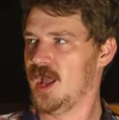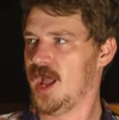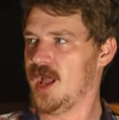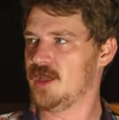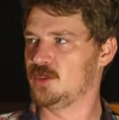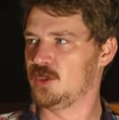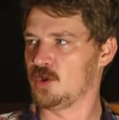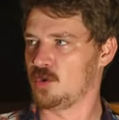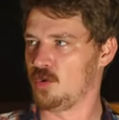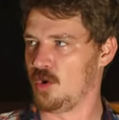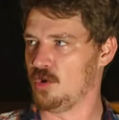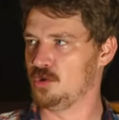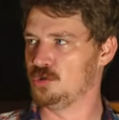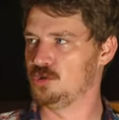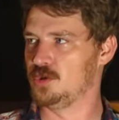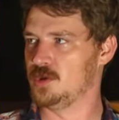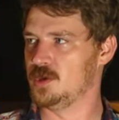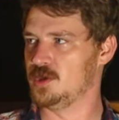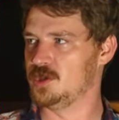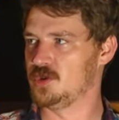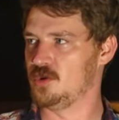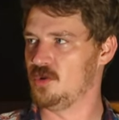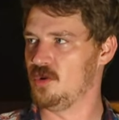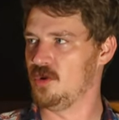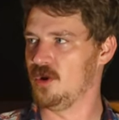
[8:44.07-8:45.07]
at the
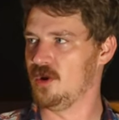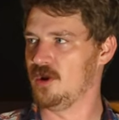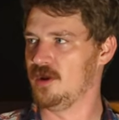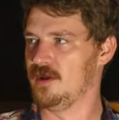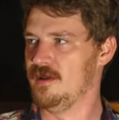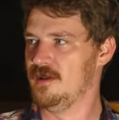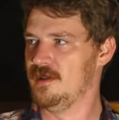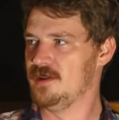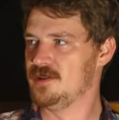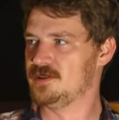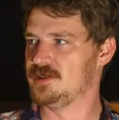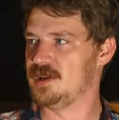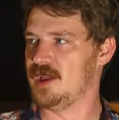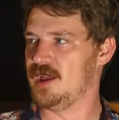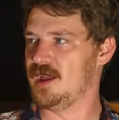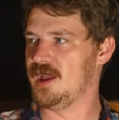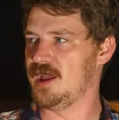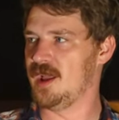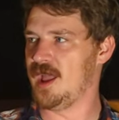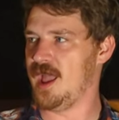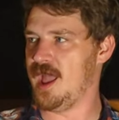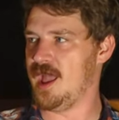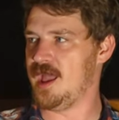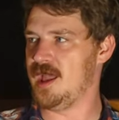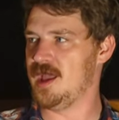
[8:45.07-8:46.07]
grocery store
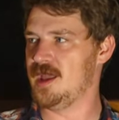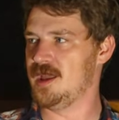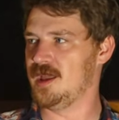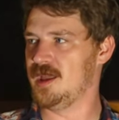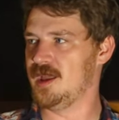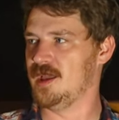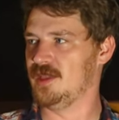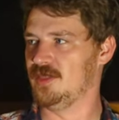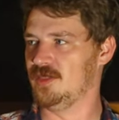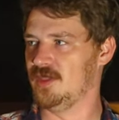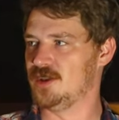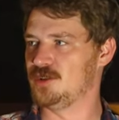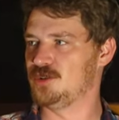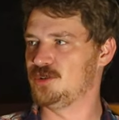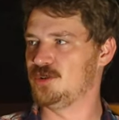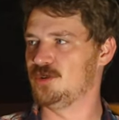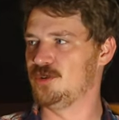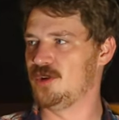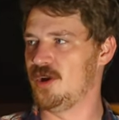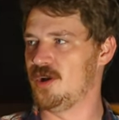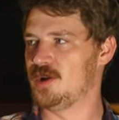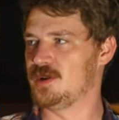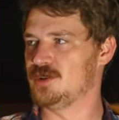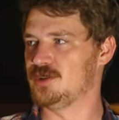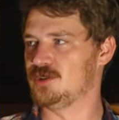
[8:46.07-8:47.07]
saying, "Hey, unless your
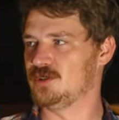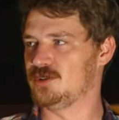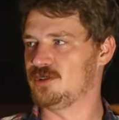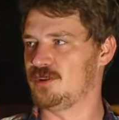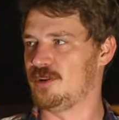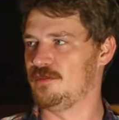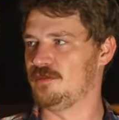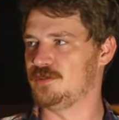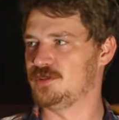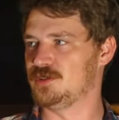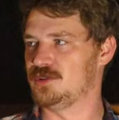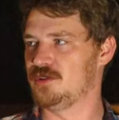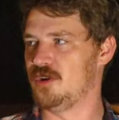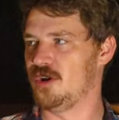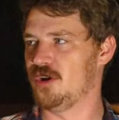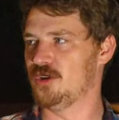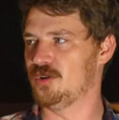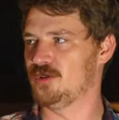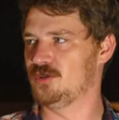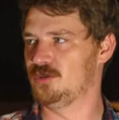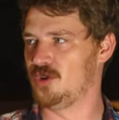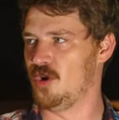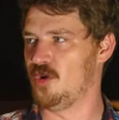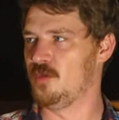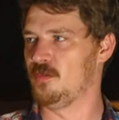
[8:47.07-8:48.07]
dog is a service
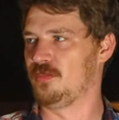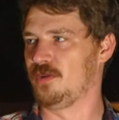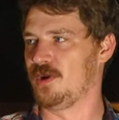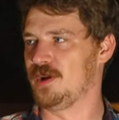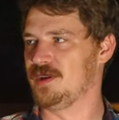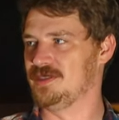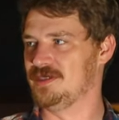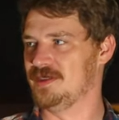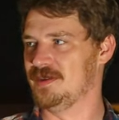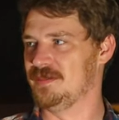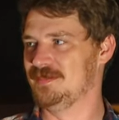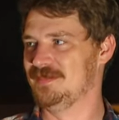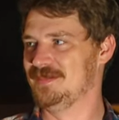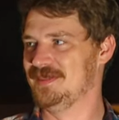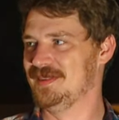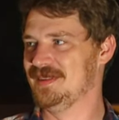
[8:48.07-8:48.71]
dog, don't bring them."